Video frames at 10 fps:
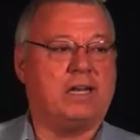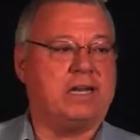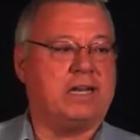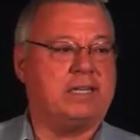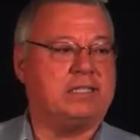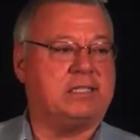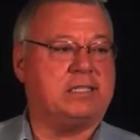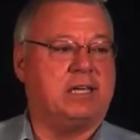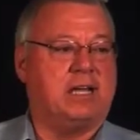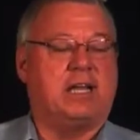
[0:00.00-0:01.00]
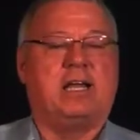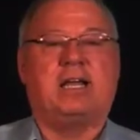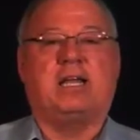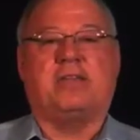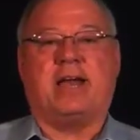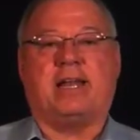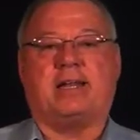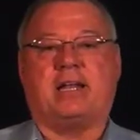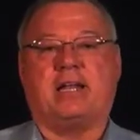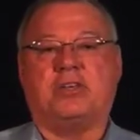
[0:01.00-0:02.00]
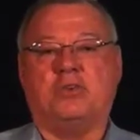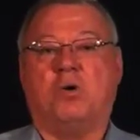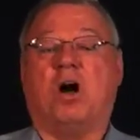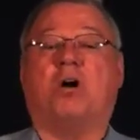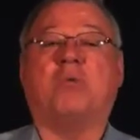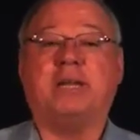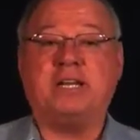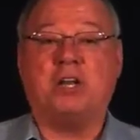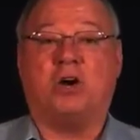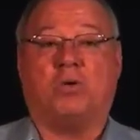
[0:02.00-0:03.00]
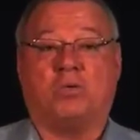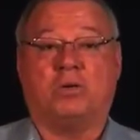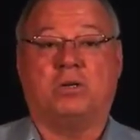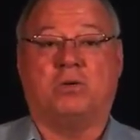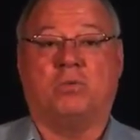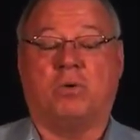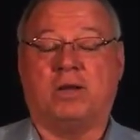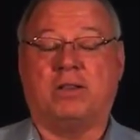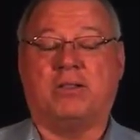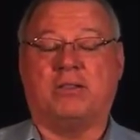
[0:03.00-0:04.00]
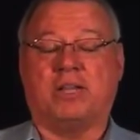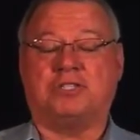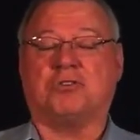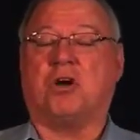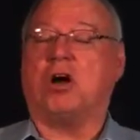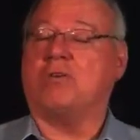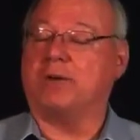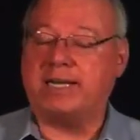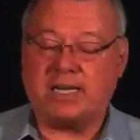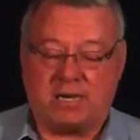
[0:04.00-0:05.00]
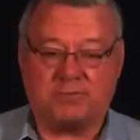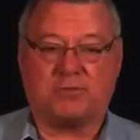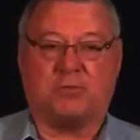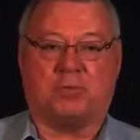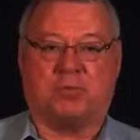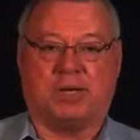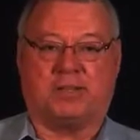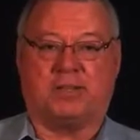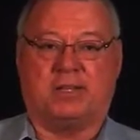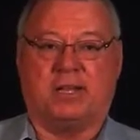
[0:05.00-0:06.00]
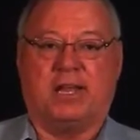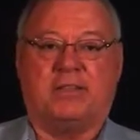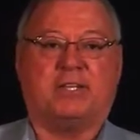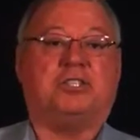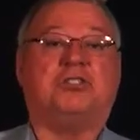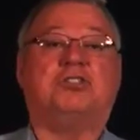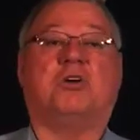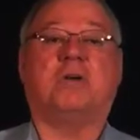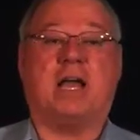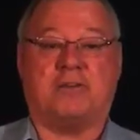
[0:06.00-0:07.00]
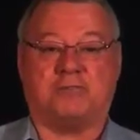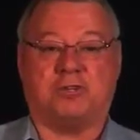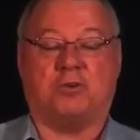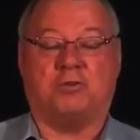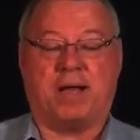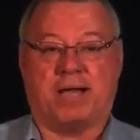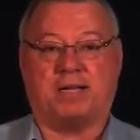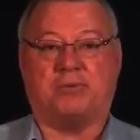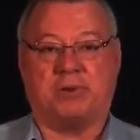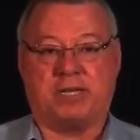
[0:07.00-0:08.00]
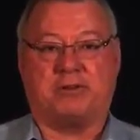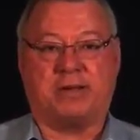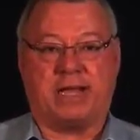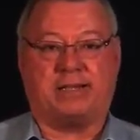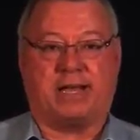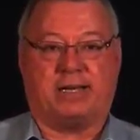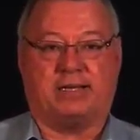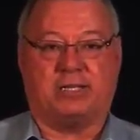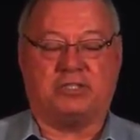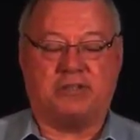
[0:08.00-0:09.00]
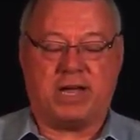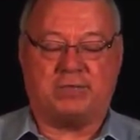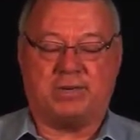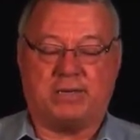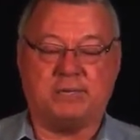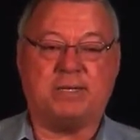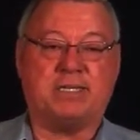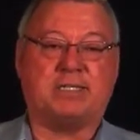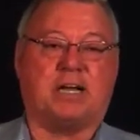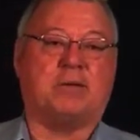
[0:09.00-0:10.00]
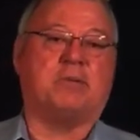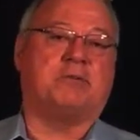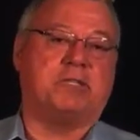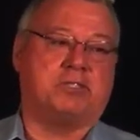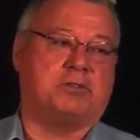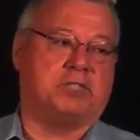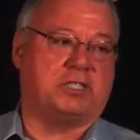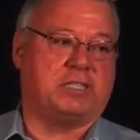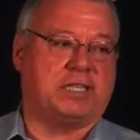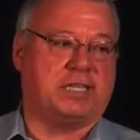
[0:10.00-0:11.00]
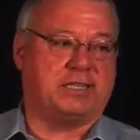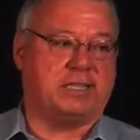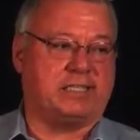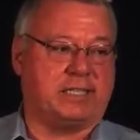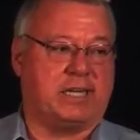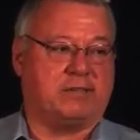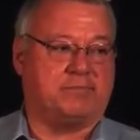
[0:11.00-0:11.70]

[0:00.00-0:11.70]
it is that you already know, that you're already comfortable with, that you don't have to go back and recreate that because you have limited time and resources to get things done.